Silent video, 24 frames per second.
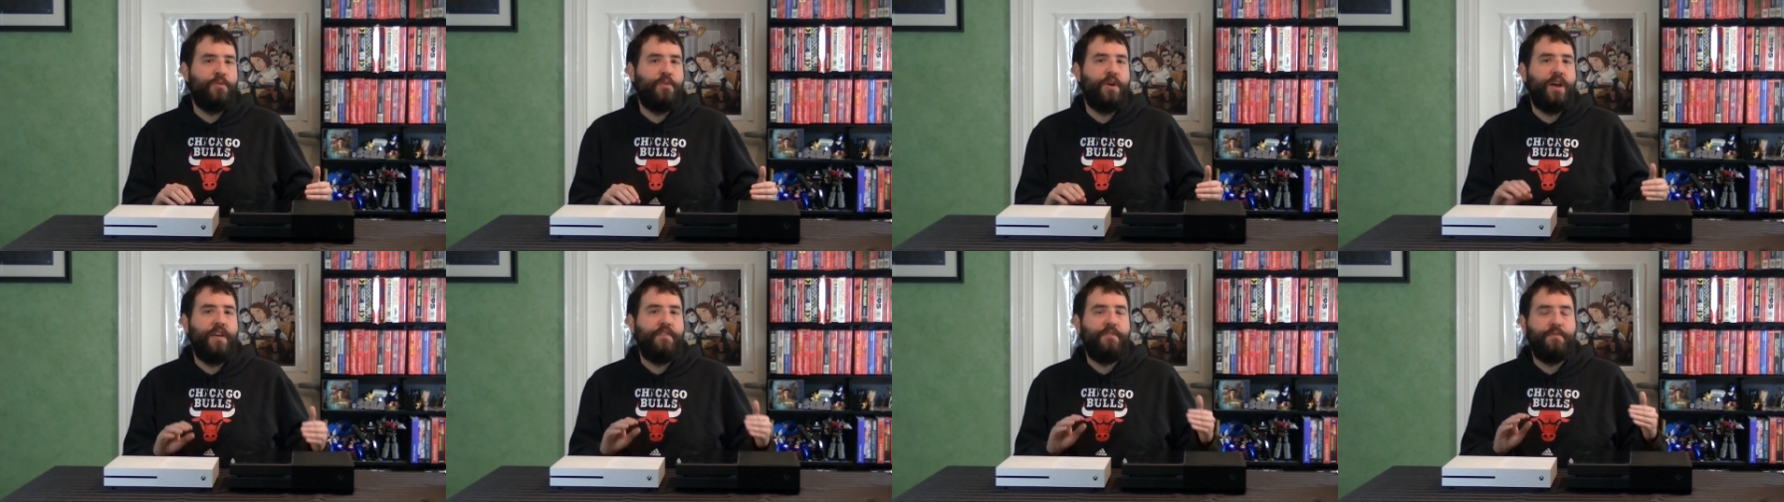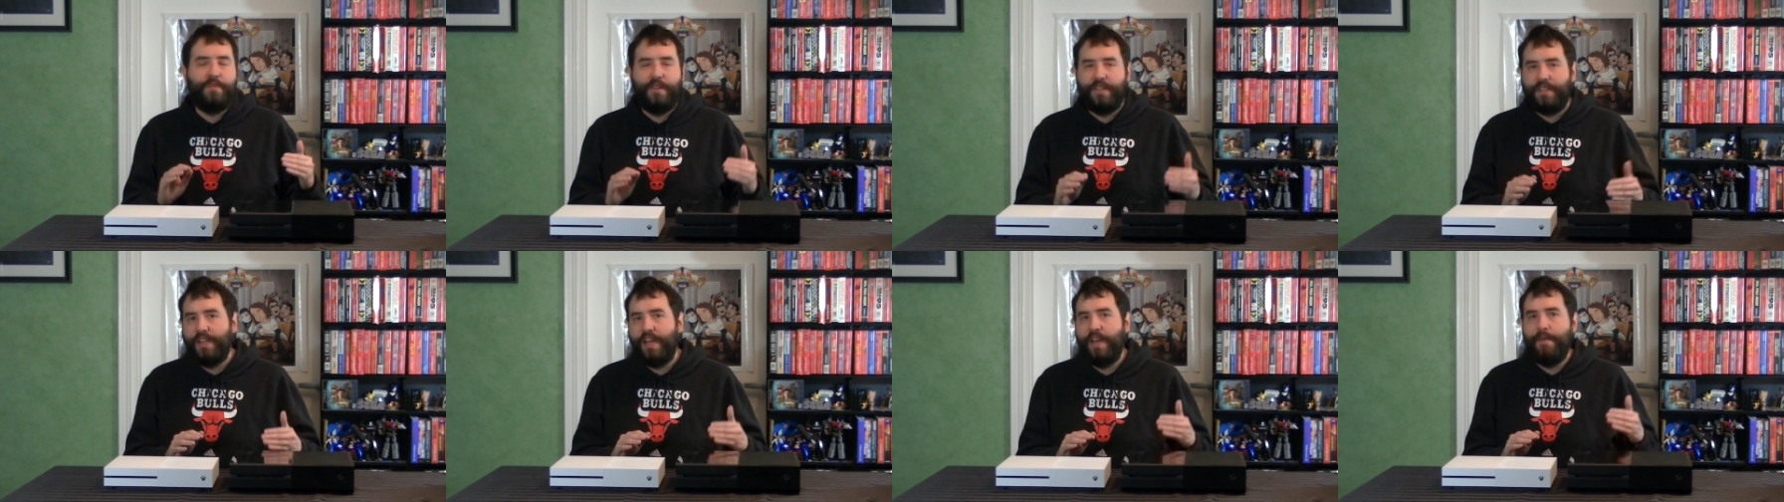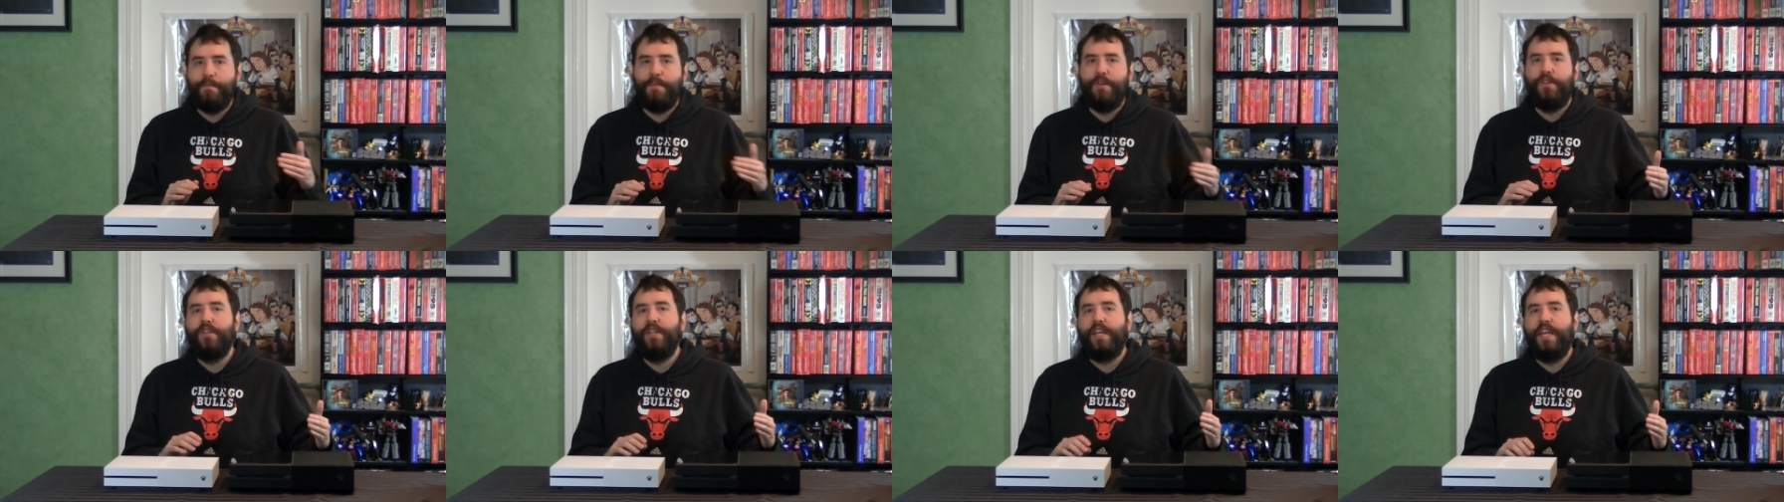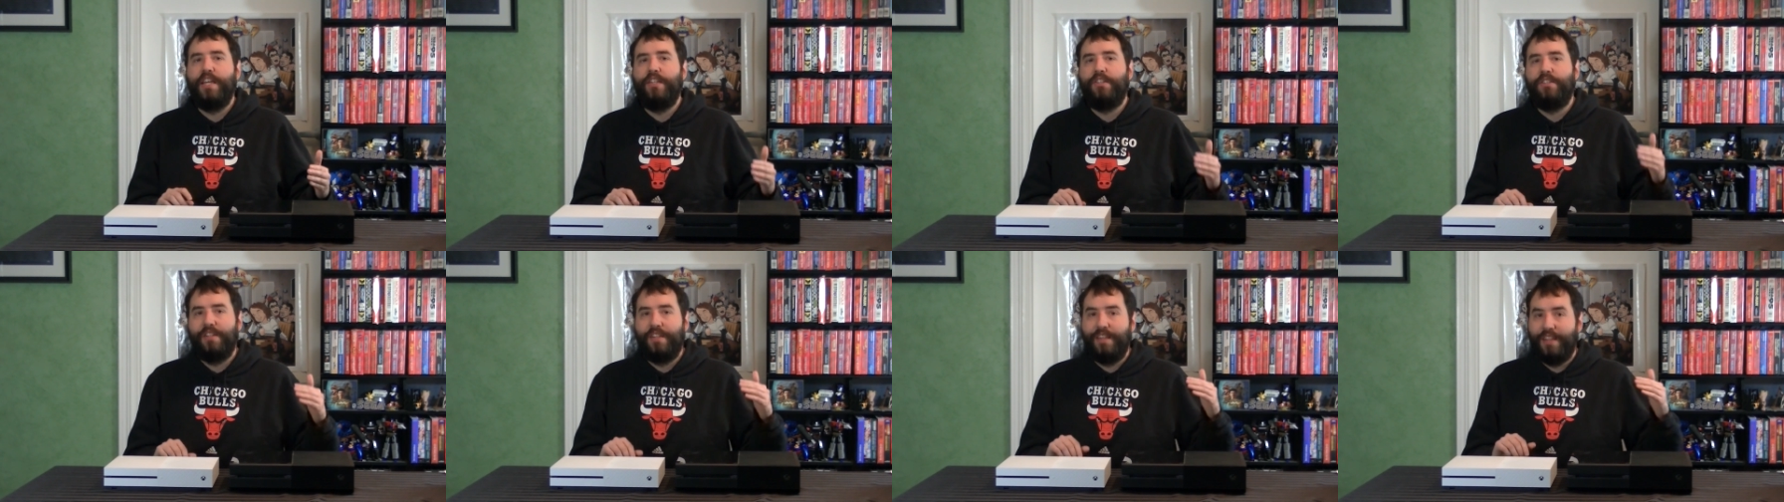away from the time Bill
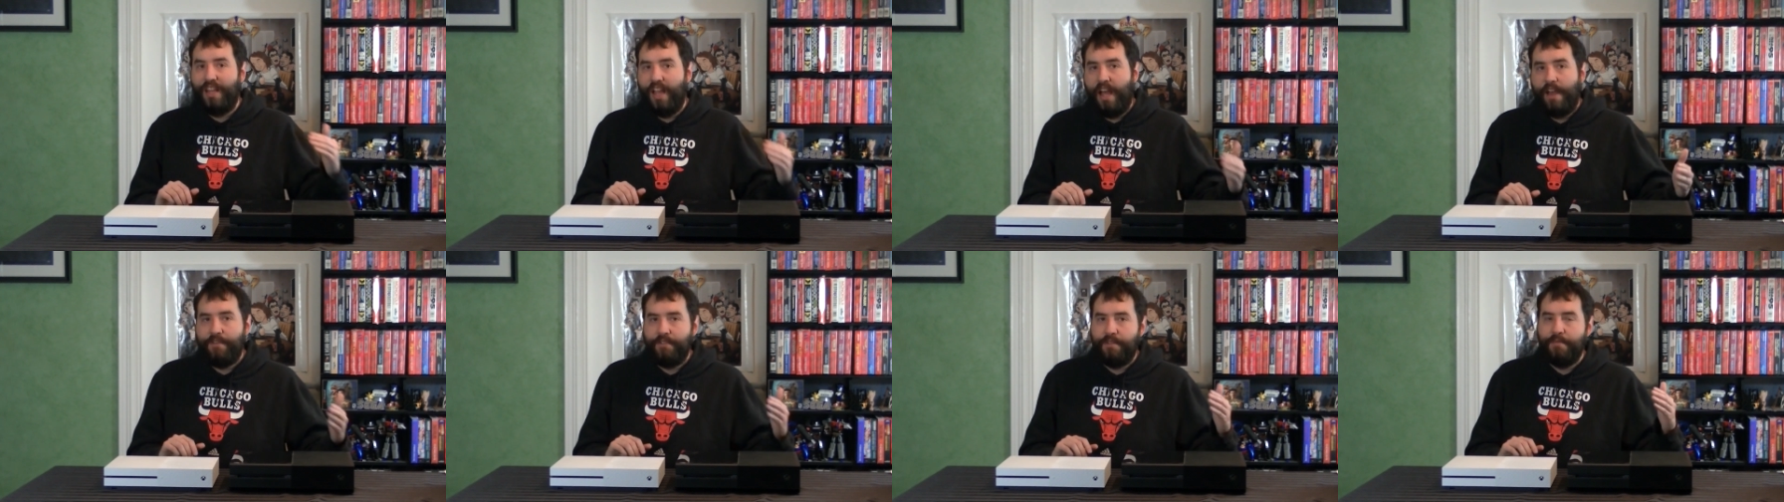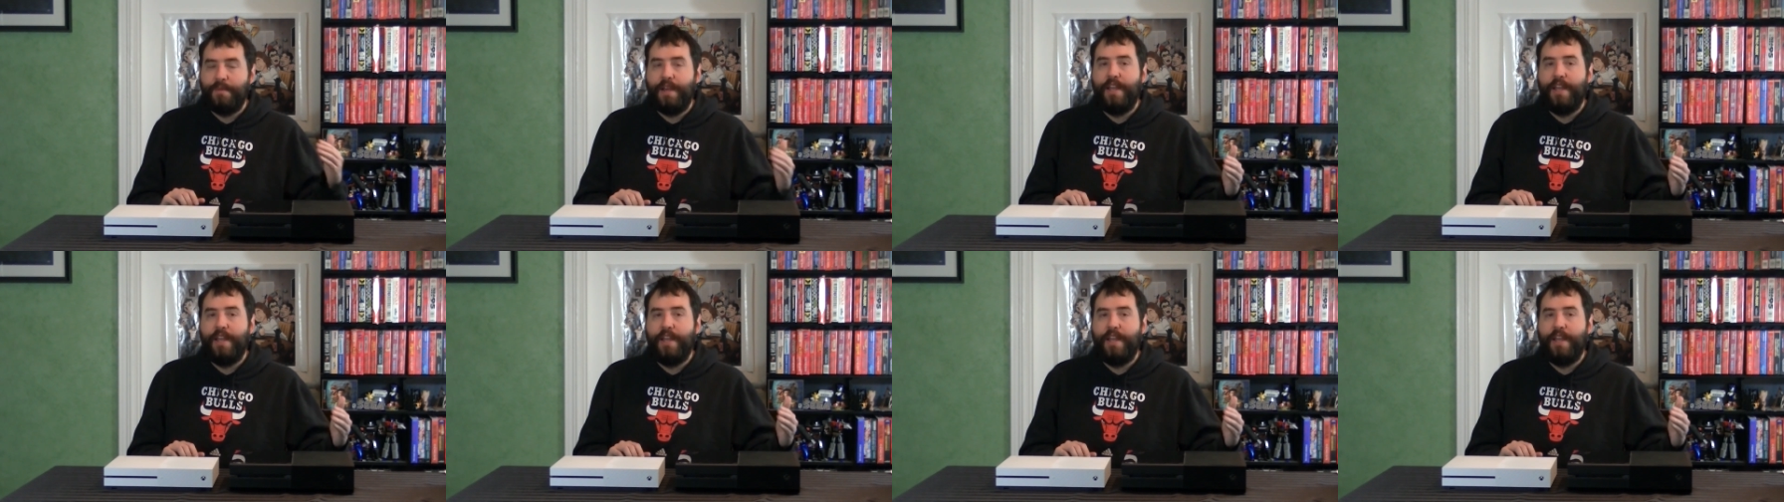Gates left